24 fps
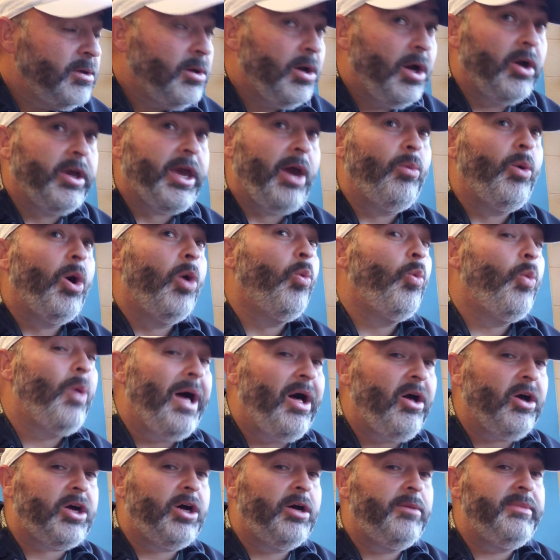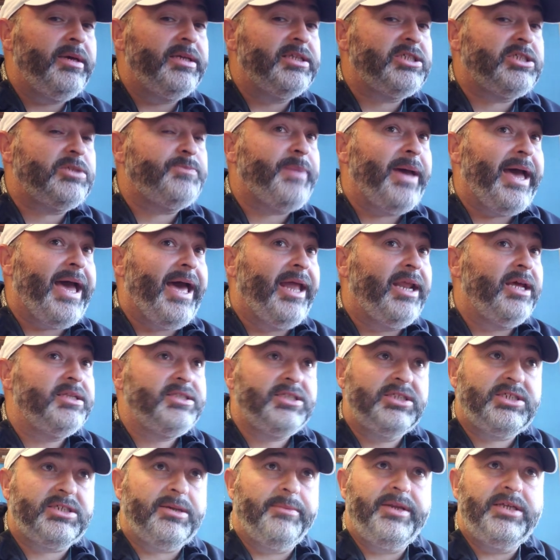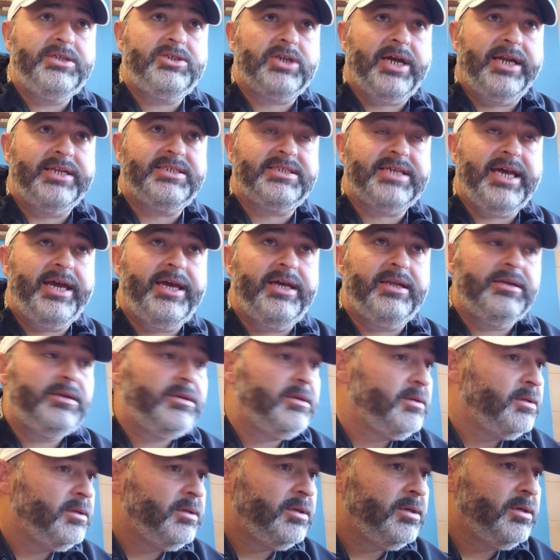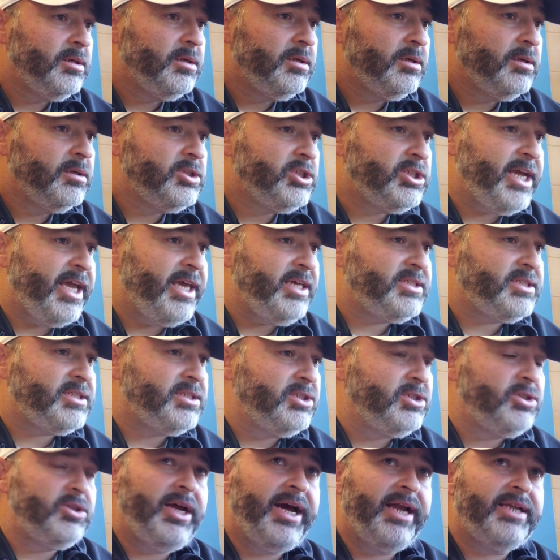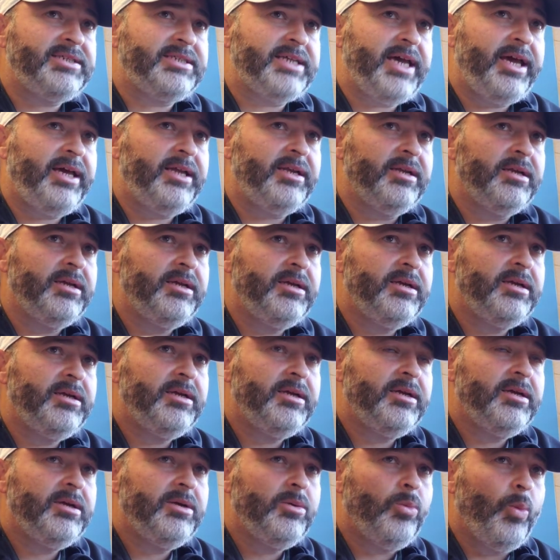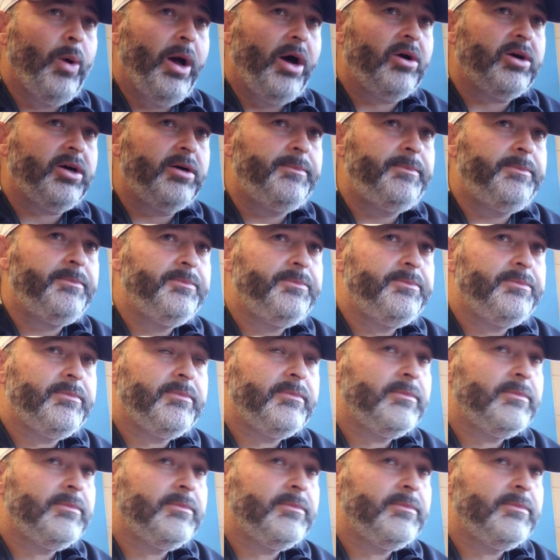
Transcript: Okay, well, welcome in Spanish. Did somebody try to say it? Chase, did you know how to say it? Welcome?